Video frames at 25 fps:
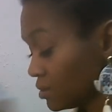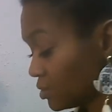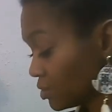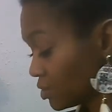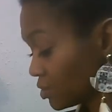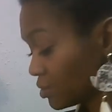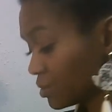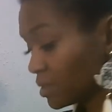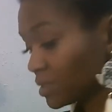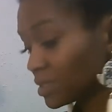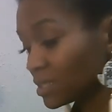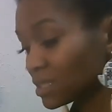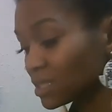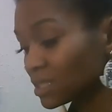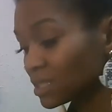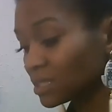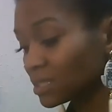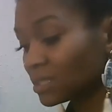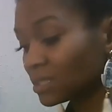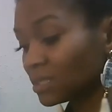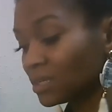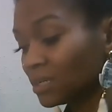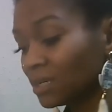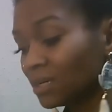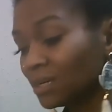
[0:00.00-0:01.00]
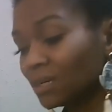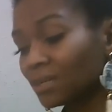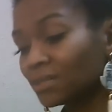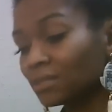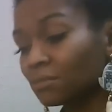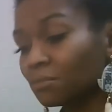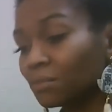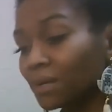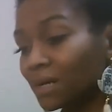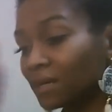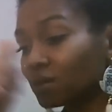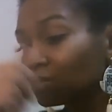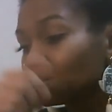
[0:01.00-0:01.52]
Trust. The
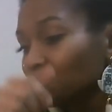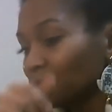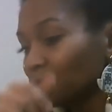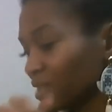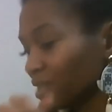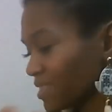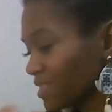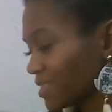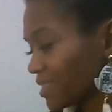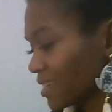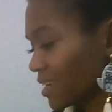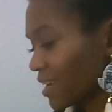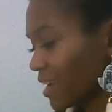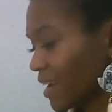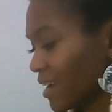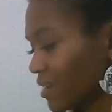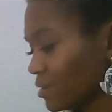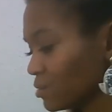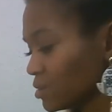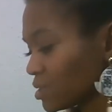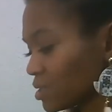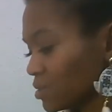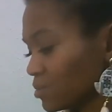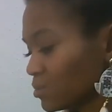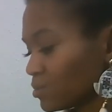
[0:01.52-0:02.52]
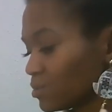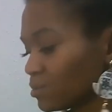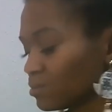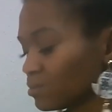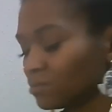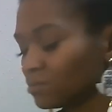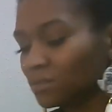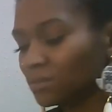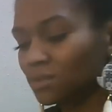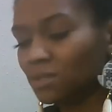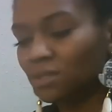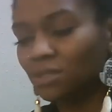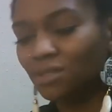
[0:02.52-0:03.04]
bottom, you got the council.
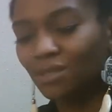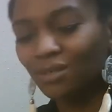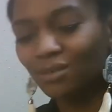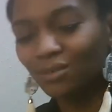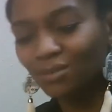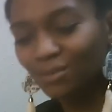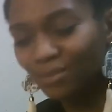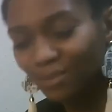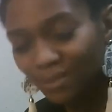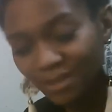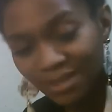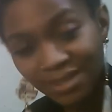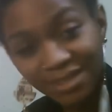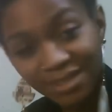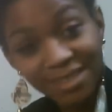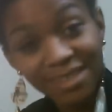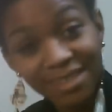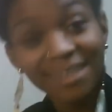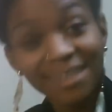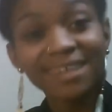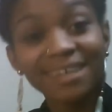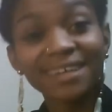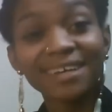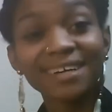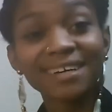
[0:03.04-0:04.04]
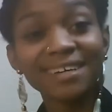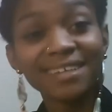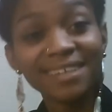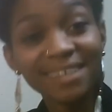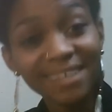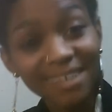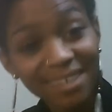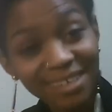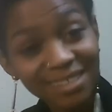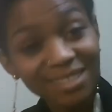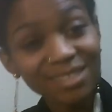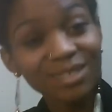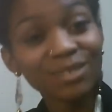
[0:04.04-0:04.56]
So
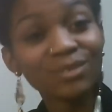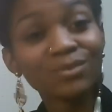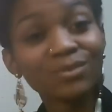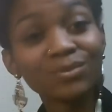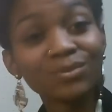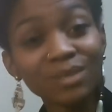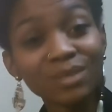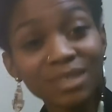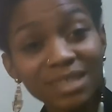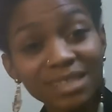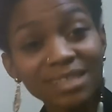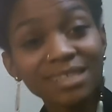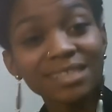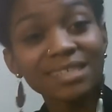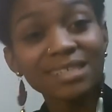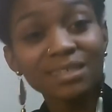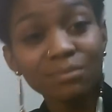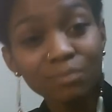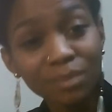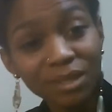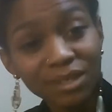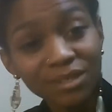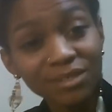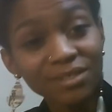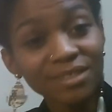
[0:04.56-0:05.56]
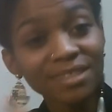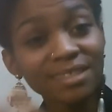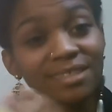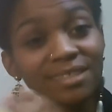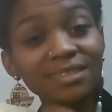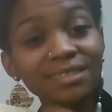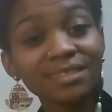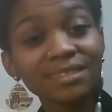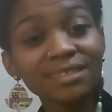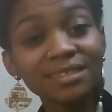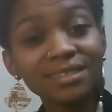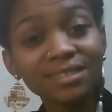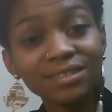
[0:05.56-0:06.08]
connect with spirit.
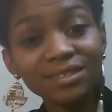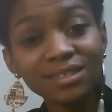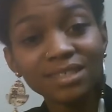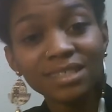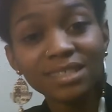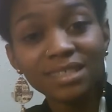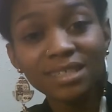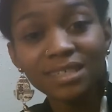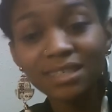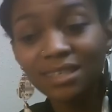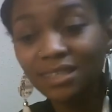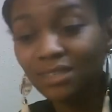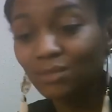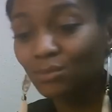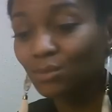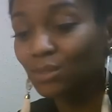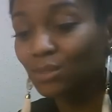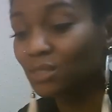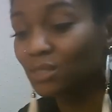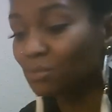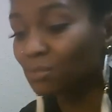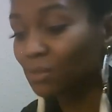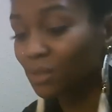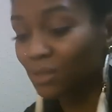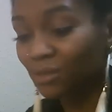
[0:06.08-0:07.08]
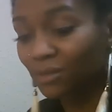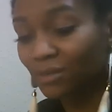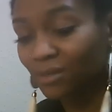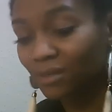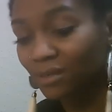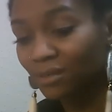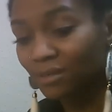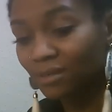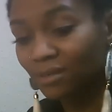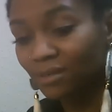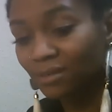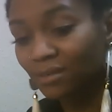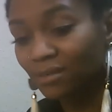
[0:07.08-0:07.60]
You need to connect with spirit.
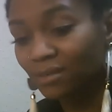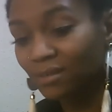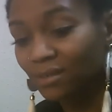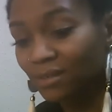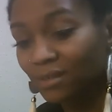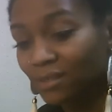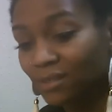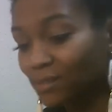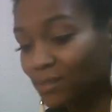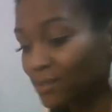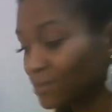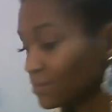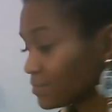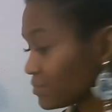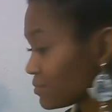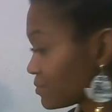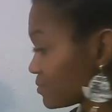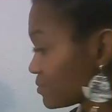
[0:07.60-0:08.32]
All right.